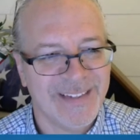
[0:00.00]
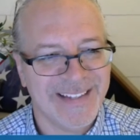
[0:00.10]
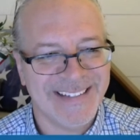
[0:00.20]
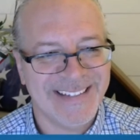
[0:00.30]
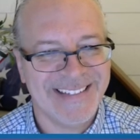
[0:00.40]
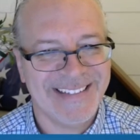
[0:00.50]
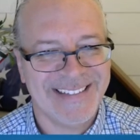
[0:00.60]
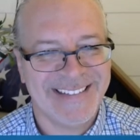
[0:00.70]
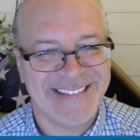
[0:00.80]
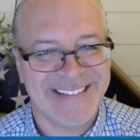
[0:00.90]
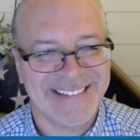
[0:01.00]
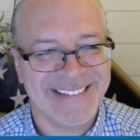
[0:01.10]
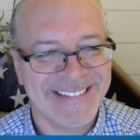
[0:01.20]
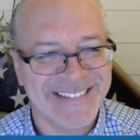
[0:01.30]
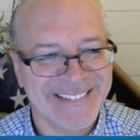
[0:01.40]

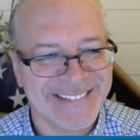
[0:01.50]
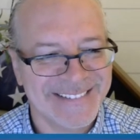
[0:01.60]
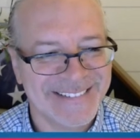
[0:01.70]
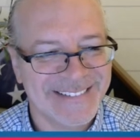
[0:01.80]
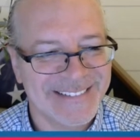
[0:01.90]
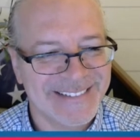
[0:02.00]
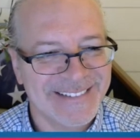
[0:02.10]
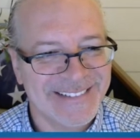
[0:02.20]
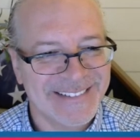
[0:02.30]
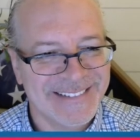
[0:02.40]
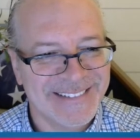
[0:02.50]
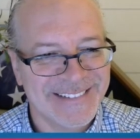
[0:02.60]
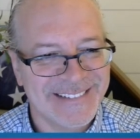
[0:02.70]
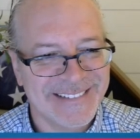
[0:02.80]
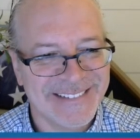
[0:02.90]

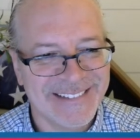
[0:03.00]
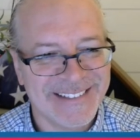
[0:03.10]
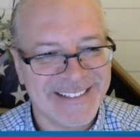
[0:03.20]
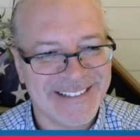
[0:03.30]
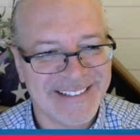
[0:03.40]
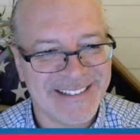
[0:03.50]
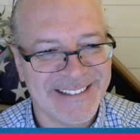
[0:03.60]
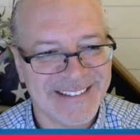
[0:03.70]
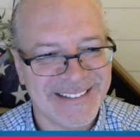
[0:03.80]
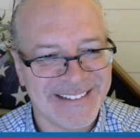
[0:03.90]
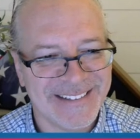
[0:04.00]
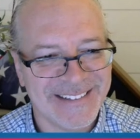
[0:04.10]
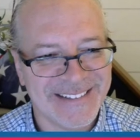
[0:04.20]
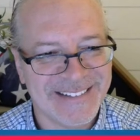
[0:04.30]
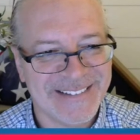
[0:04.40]

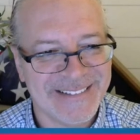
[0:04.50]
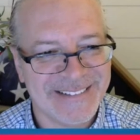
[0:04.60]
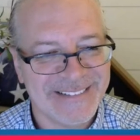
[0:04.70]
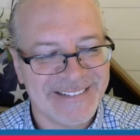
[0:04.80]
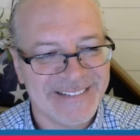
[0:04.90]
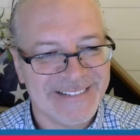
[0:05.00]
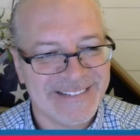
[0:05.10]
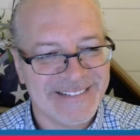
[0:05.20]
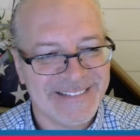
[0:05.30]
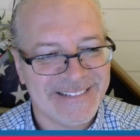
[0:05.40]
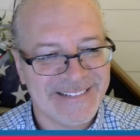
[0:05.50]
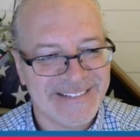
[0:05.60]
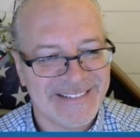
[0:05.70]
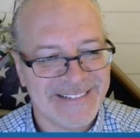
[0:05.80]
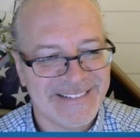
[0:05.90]

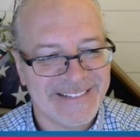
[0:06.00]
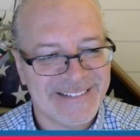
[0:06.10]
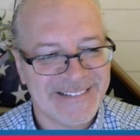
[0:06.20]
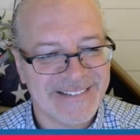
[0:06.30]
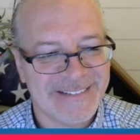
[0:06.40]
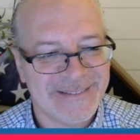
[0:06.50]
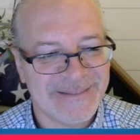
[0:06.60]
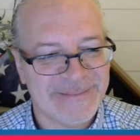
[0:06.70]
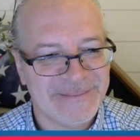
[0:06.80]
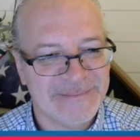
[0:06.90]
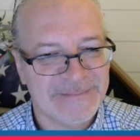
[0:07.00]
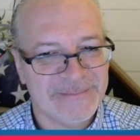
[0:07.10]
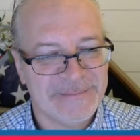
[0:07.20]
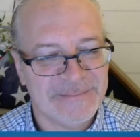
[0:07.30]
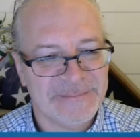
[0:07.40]

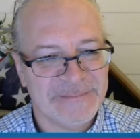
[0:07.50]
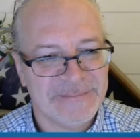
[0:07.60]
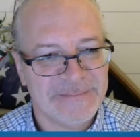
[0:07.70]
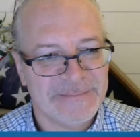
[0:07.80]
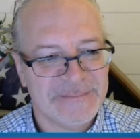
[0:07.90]
This person isn't speaking.